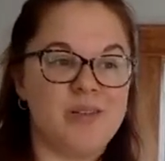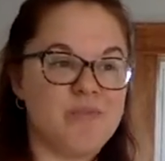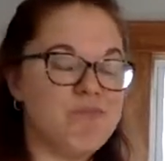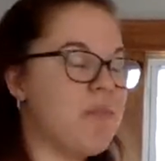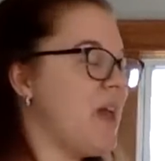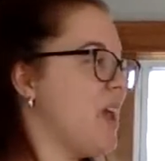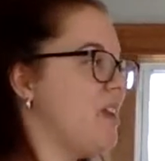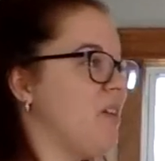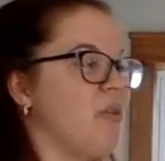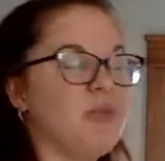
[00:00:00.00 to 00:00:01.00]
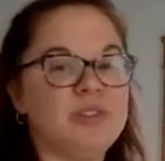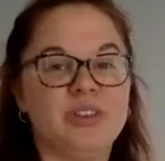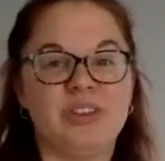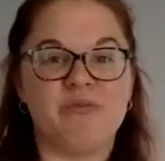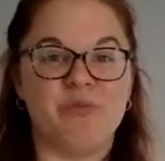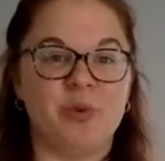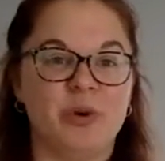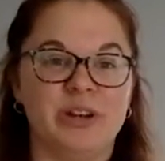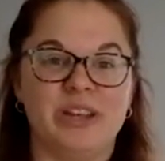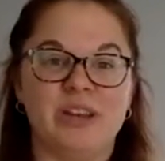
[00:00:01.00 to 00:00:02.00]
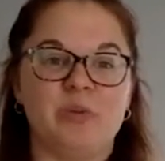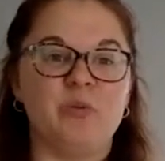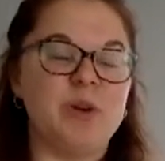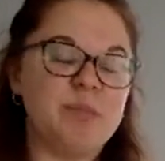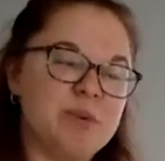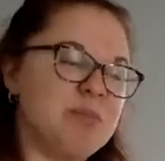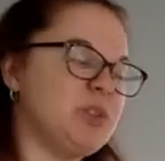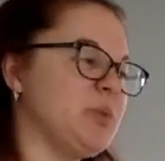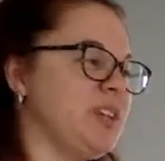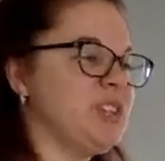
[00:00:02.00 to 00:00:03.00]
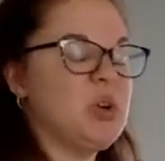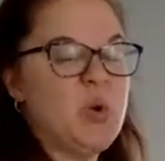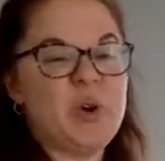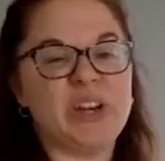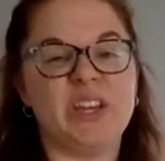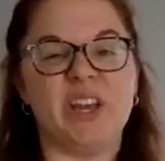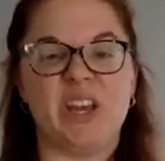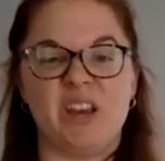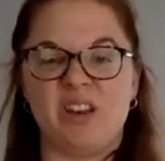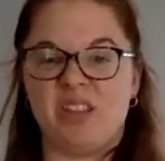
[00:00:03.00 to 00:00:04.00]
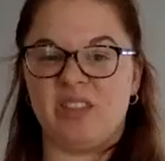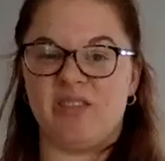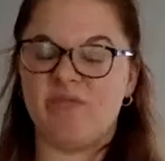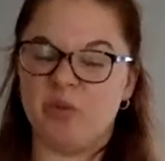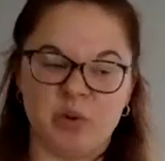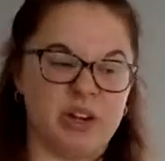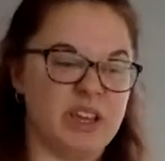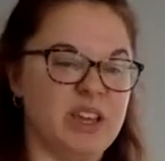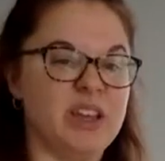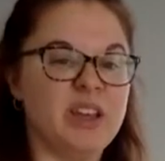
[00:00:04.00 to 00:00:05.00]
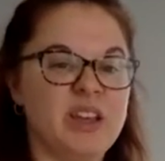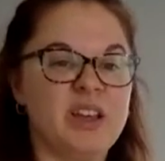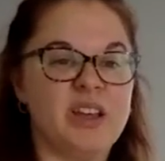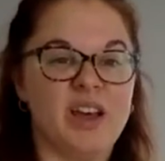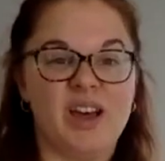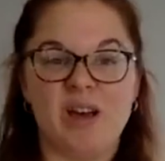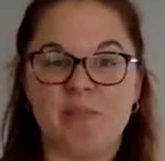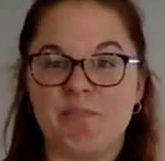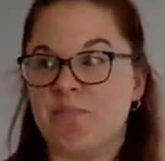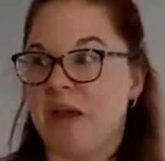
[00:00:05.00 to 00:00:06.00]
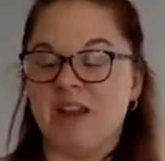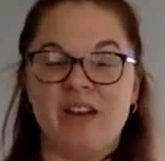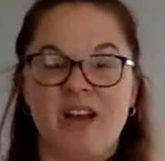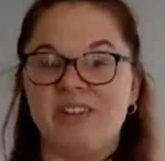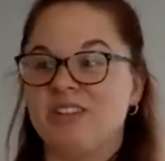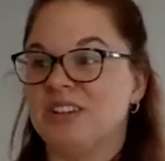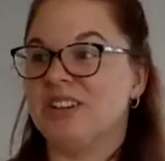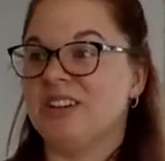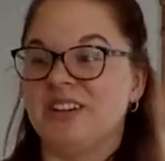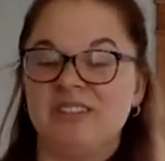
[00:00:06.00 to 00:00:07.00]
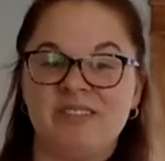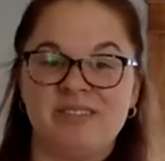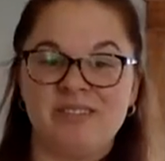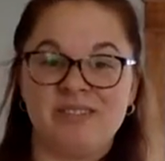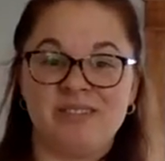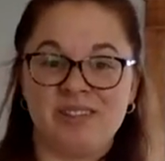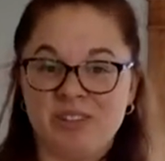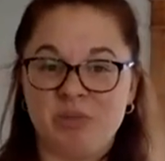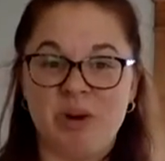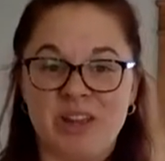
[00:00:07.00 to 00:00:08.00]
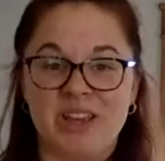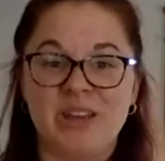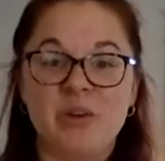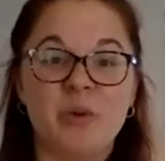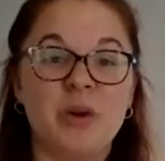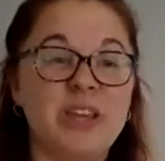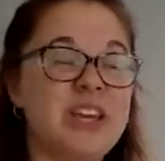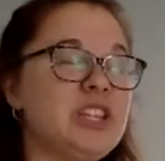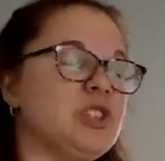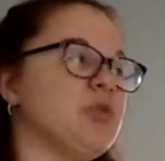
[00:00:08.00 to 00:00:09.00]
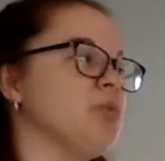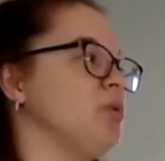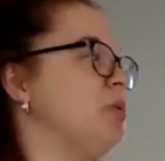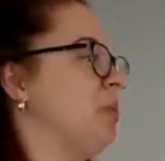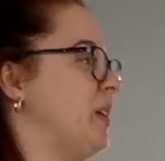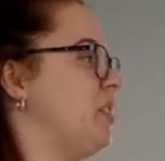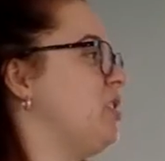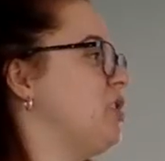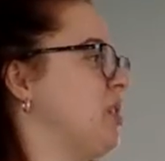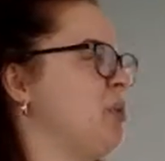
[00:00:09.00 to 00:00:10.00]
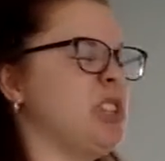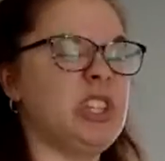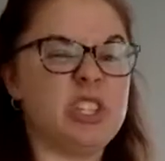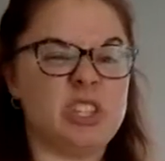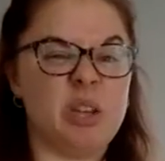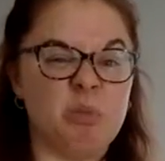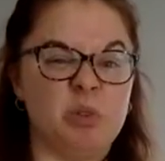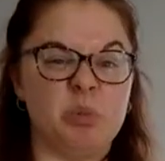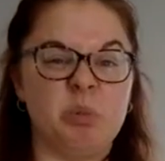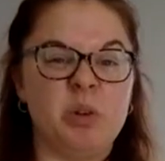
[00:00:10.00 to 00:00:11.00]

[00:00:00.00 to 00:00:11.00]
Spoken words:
men older than 40, women between 20 and 40, men under 20, what each group in the gym, which each subgroup